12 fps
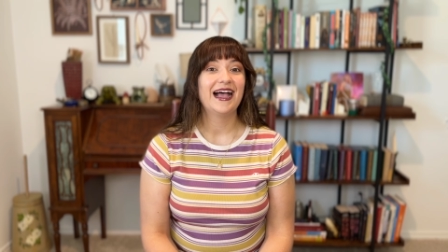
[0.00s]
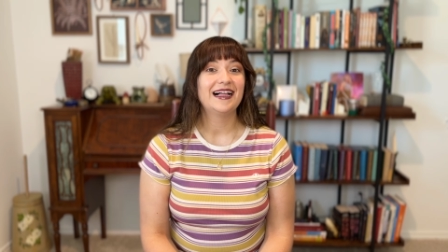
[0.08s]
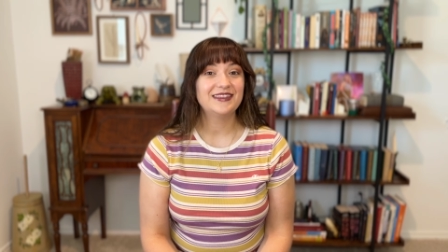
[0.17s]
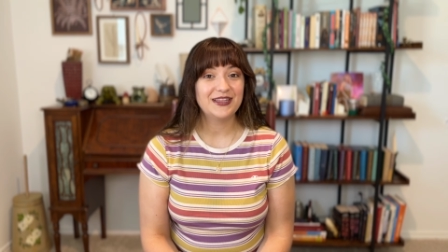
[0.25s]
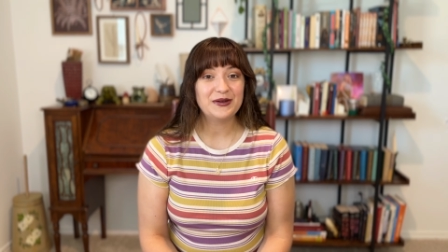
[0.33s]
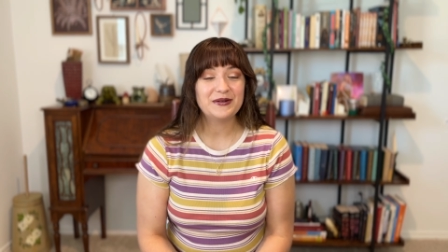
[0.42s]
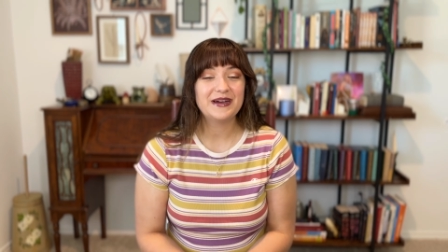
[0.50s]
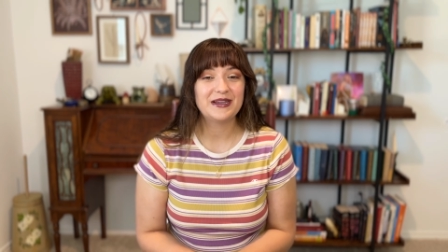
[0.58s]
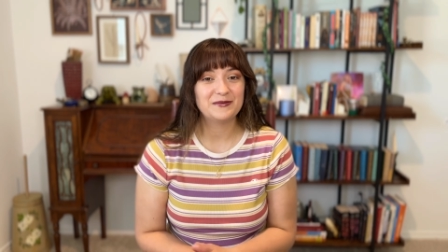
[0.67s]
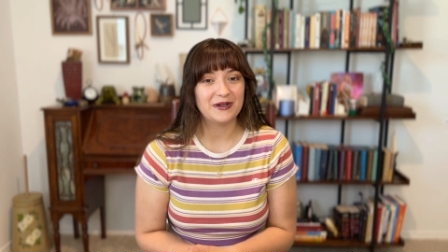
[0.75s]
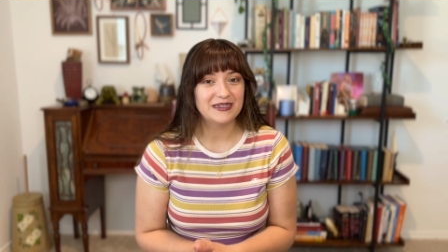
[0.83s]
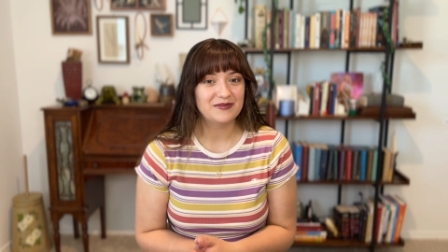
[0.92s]
Hello
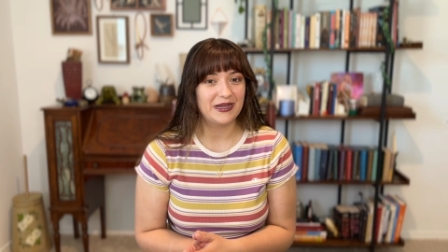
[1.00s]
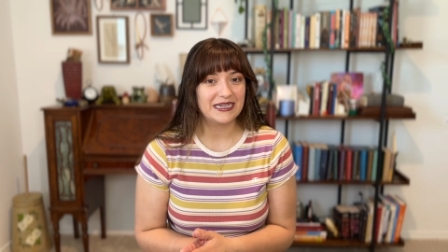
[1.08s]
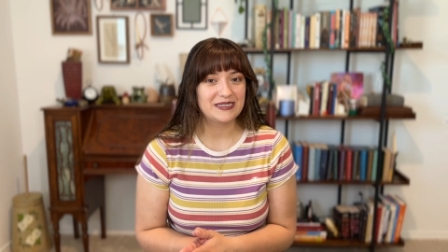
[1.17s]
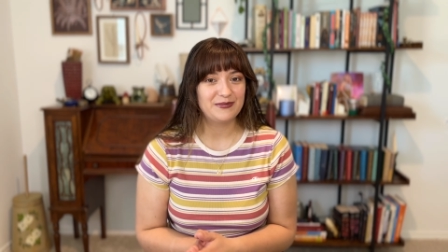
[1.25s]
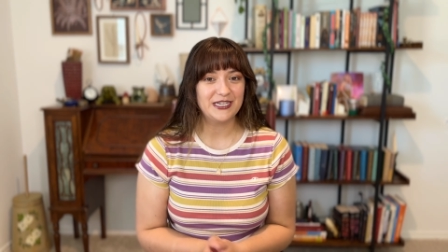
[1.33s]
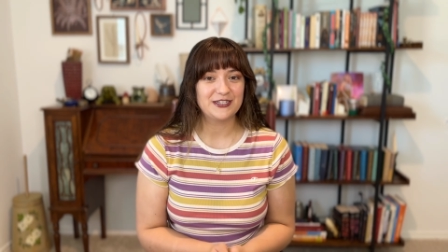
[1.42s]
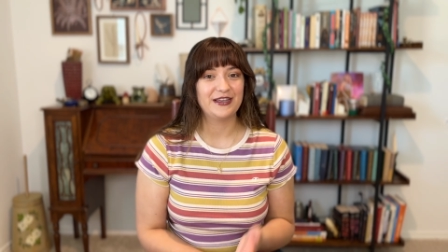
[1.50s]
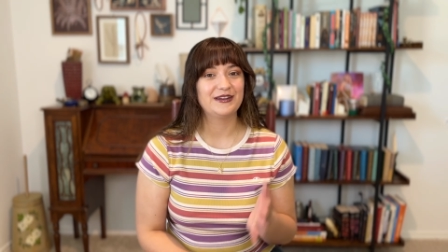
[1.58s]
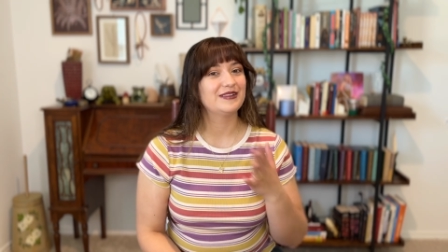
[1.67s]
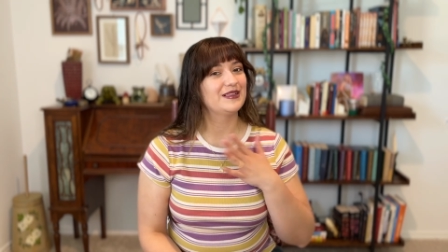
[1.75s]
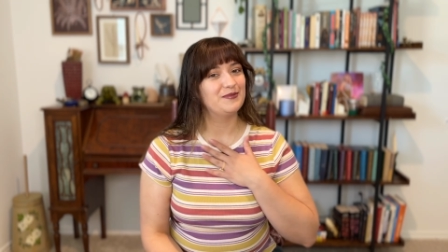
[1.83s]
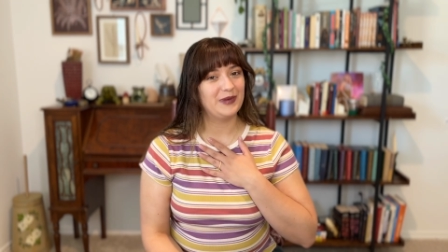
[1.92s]
and welcome back to my
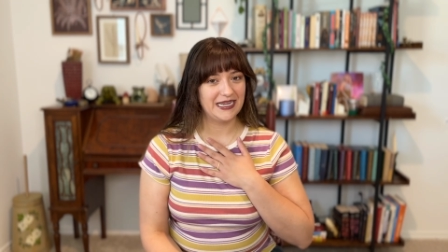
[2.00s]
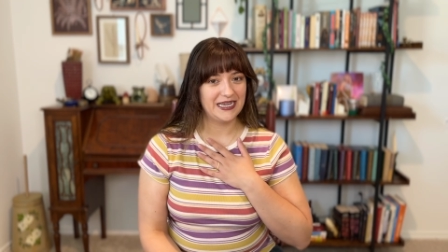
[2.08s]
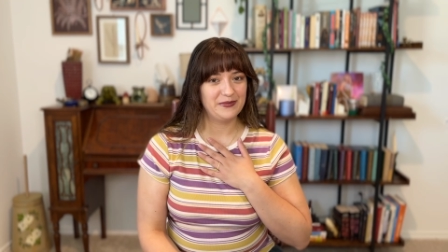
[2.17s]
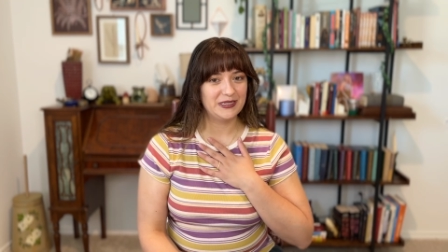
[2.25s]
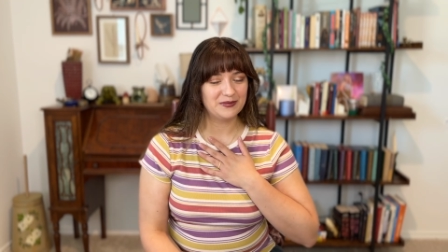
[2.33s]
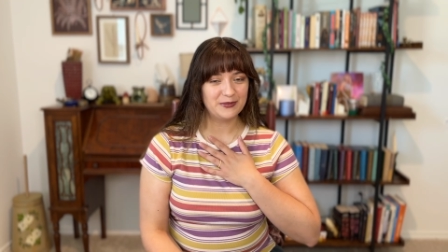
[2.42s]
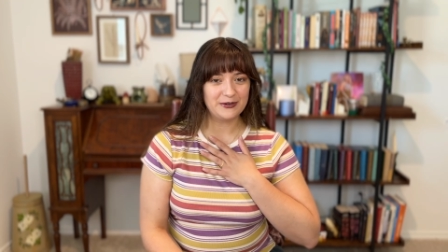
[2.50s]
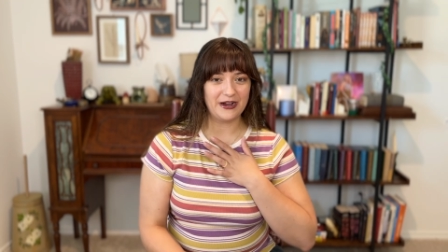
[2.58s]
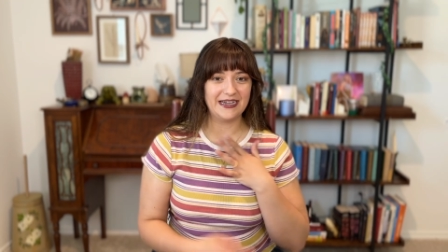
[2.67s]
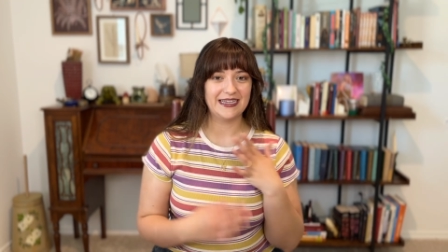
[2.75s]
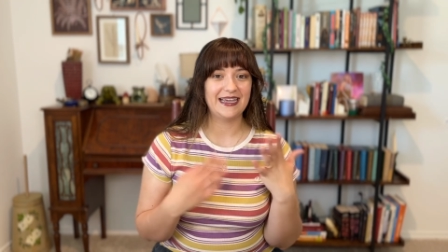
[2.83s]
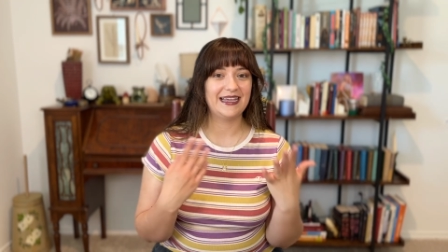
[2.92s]
channel. My name is
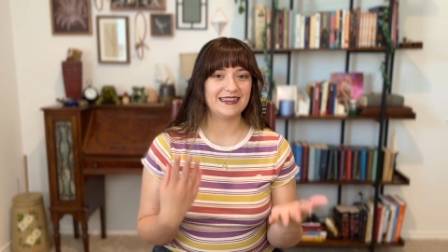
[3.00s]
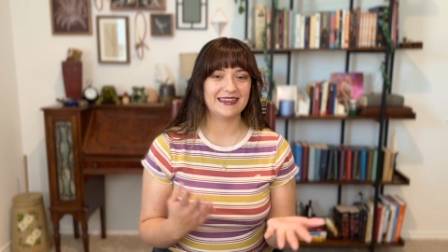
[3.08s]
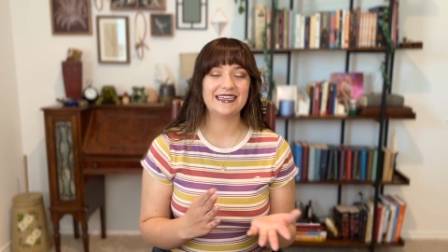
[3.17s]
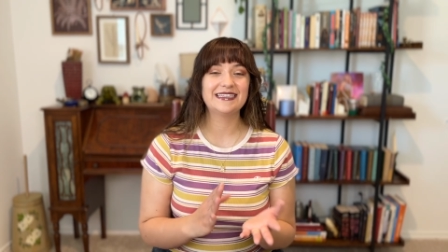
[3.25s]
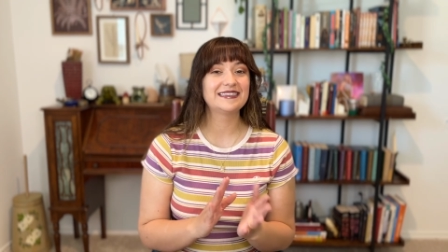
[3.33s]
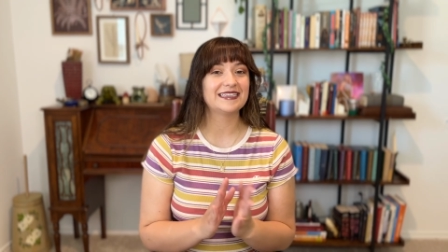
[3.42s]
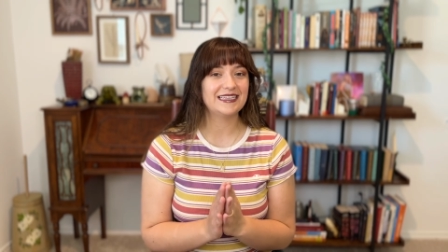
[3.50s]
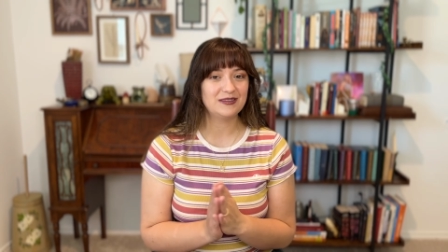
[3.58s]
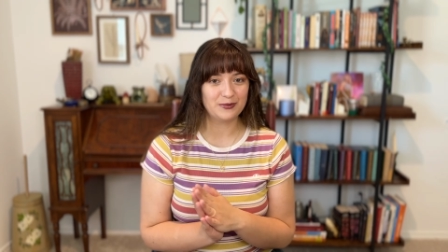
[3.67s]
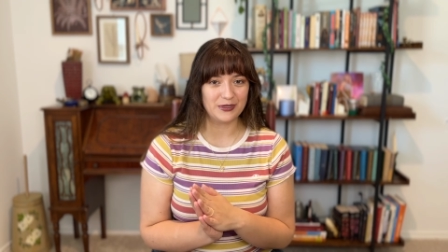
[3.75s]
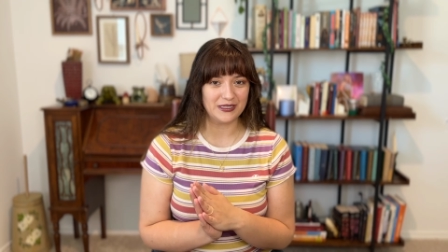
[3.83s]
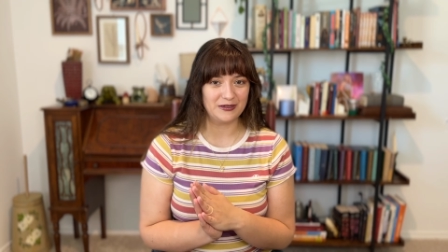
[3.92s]
Mariah and this is
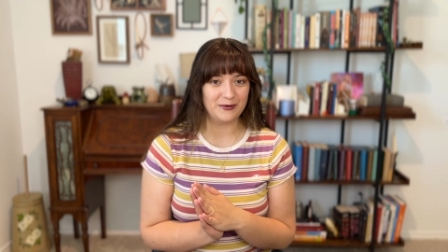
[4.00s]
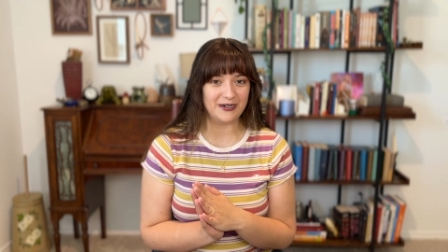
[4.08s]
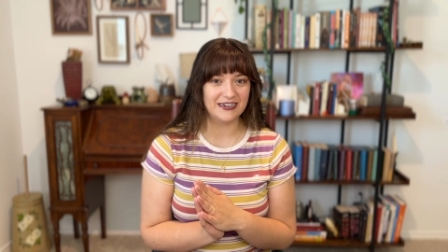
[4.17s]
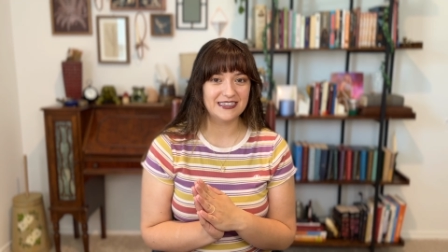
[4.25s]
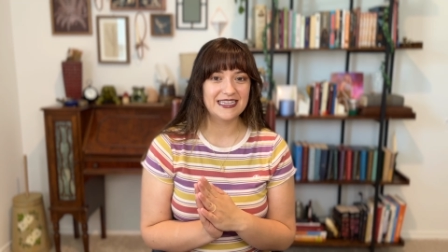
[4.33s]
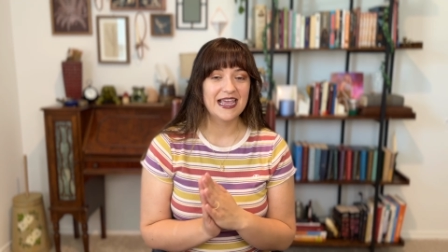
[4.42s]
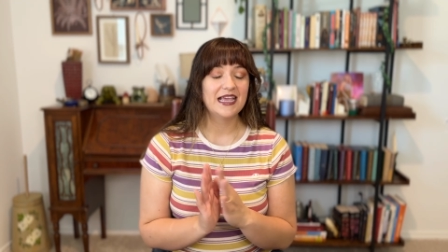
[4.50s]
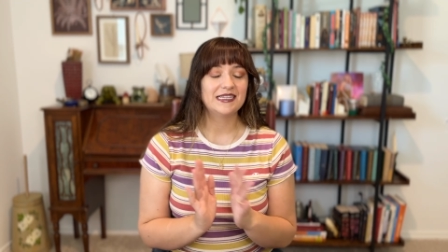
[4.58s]
Woolen Words.